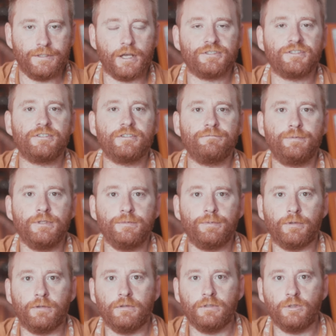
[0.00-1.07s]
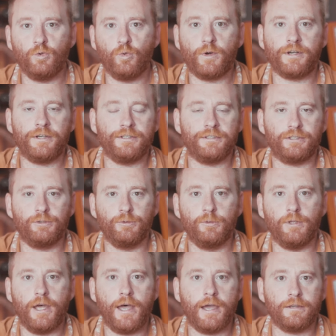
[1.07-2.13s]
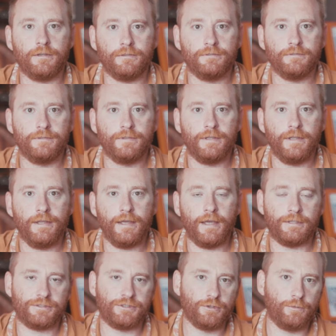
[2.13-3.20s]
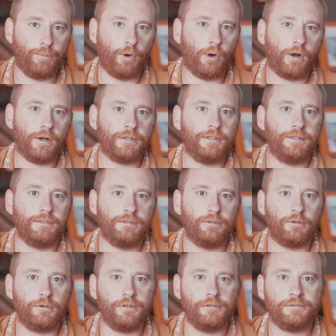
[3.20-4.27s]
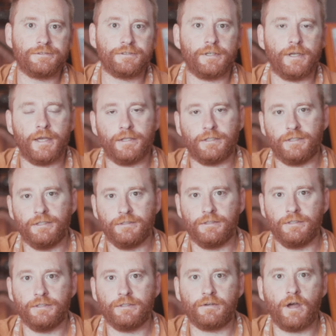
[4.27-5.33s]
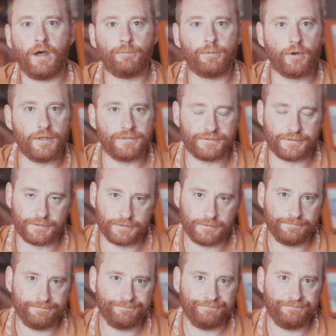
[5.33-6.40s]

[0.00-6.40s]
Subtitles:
dozens of people who were in Gulag and took part in Norilsk and Kingir uprising.